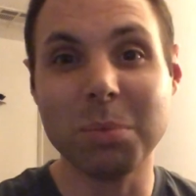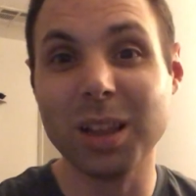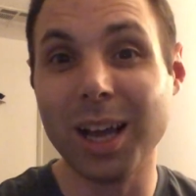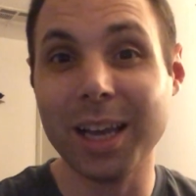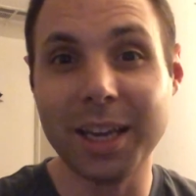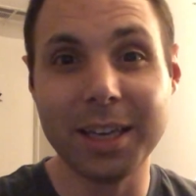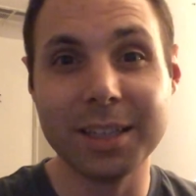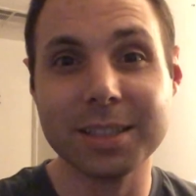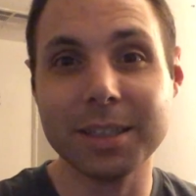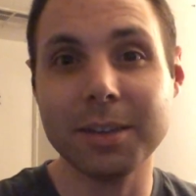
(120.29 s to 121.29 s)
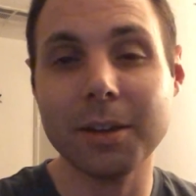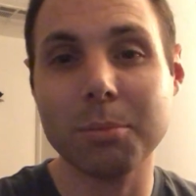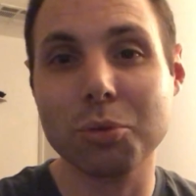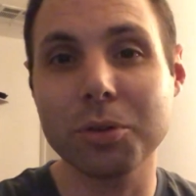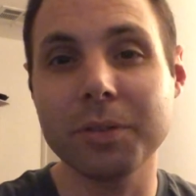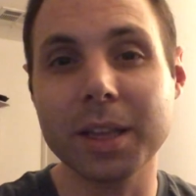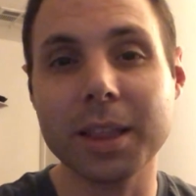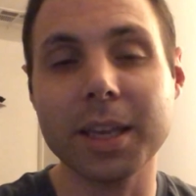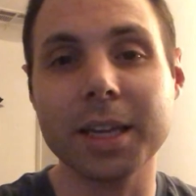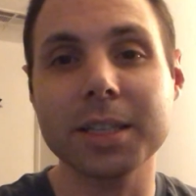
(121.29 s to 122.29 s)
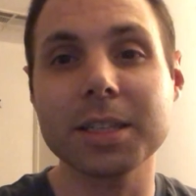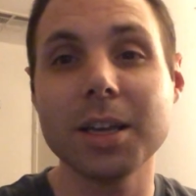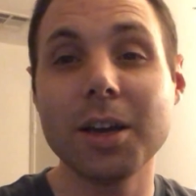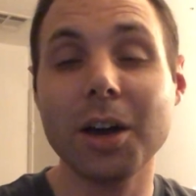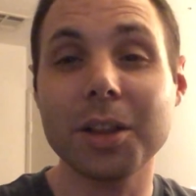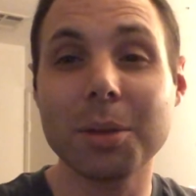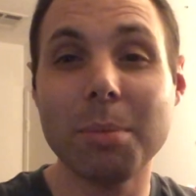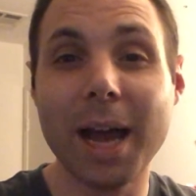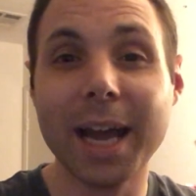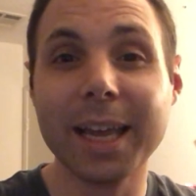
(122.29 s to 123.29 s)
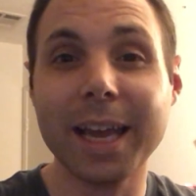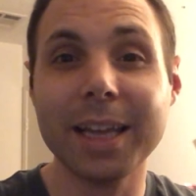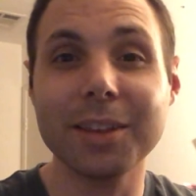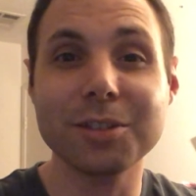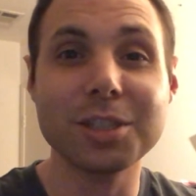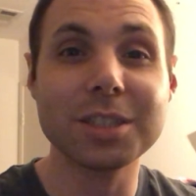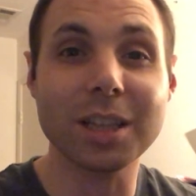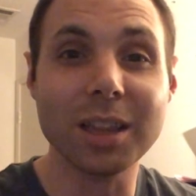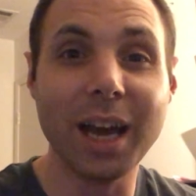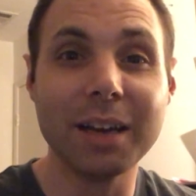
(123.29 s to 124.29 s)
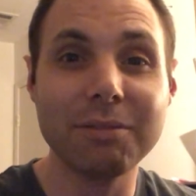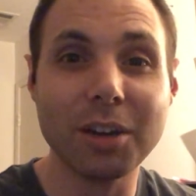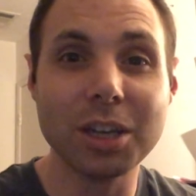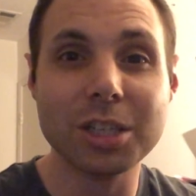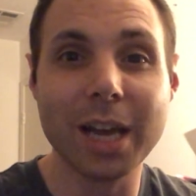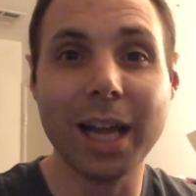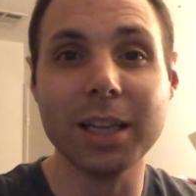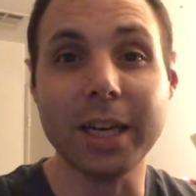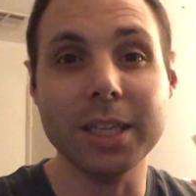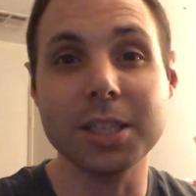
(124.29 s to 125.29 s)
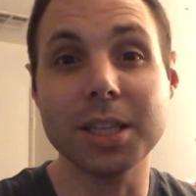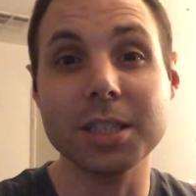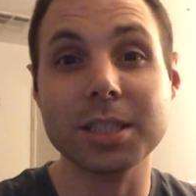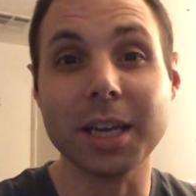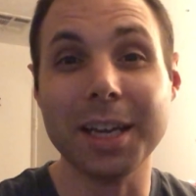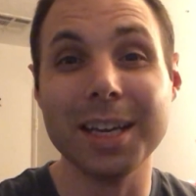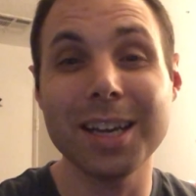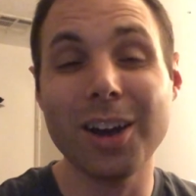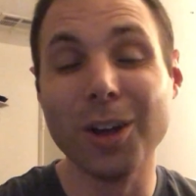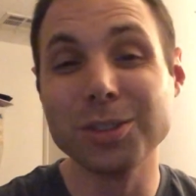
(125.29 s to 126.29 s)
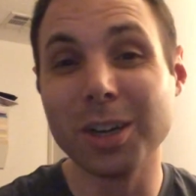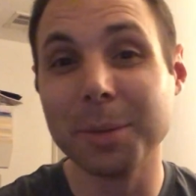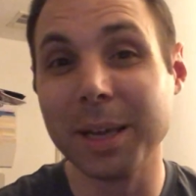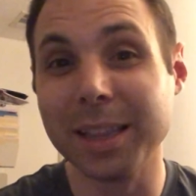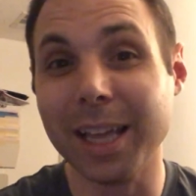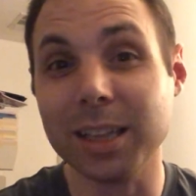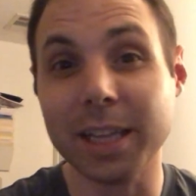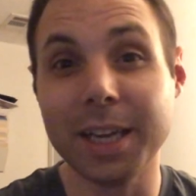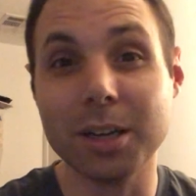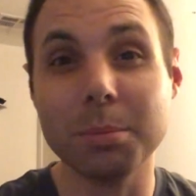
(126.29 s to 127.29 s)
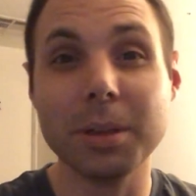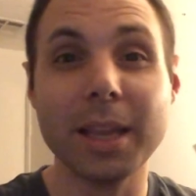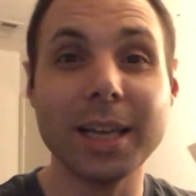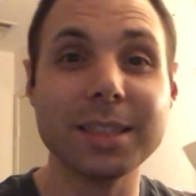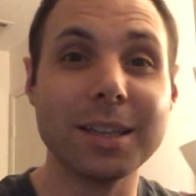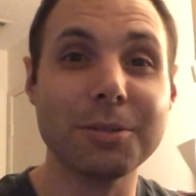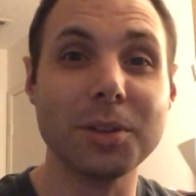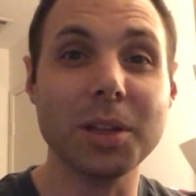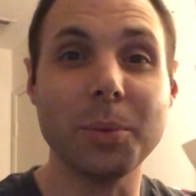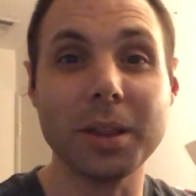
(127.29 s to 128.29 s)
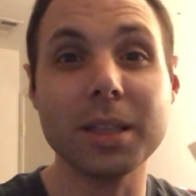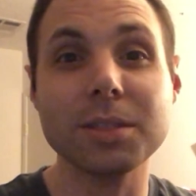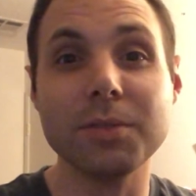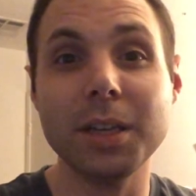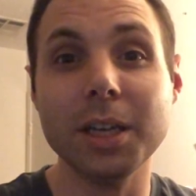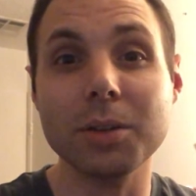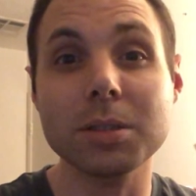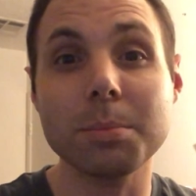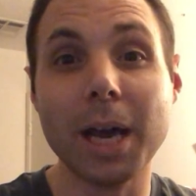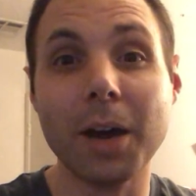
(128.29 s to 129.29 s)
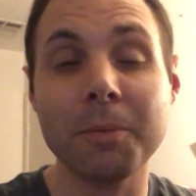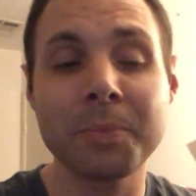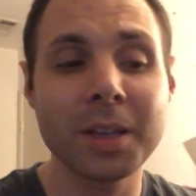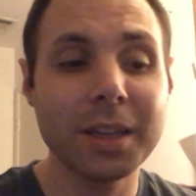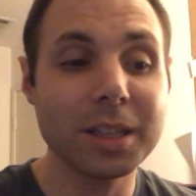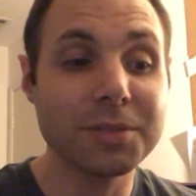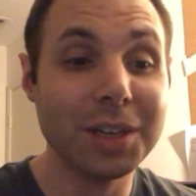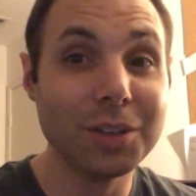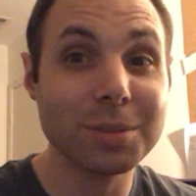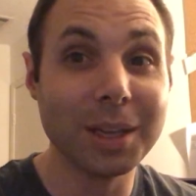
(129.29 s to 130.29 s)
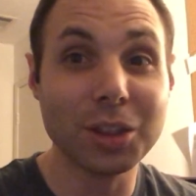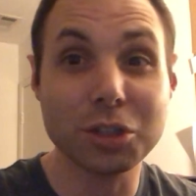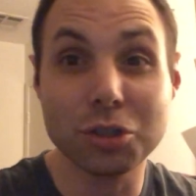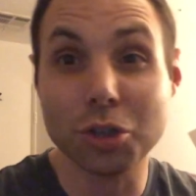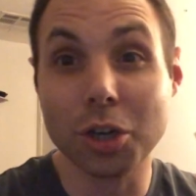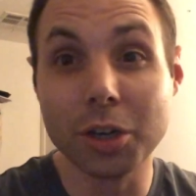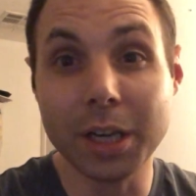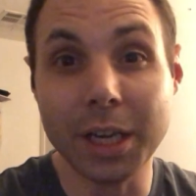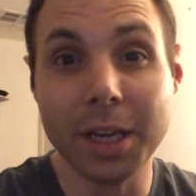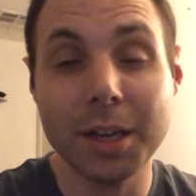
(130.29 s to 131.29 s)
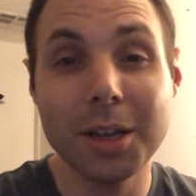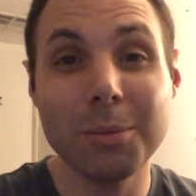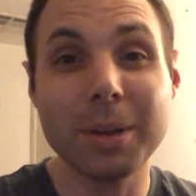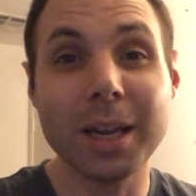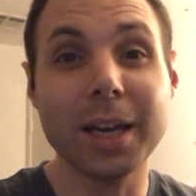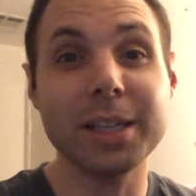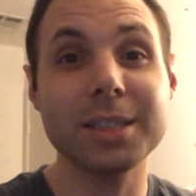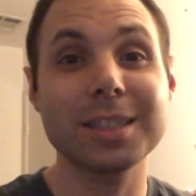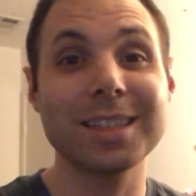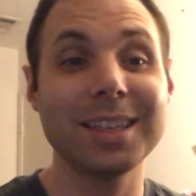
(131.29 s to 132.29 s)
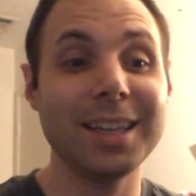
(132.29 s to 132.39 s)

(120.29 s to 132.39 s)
compliance and approving things on the back end. There's just a lot of functionality to this site. I'll talk about that later, but that's not really what this video is about. This video is about the journey, because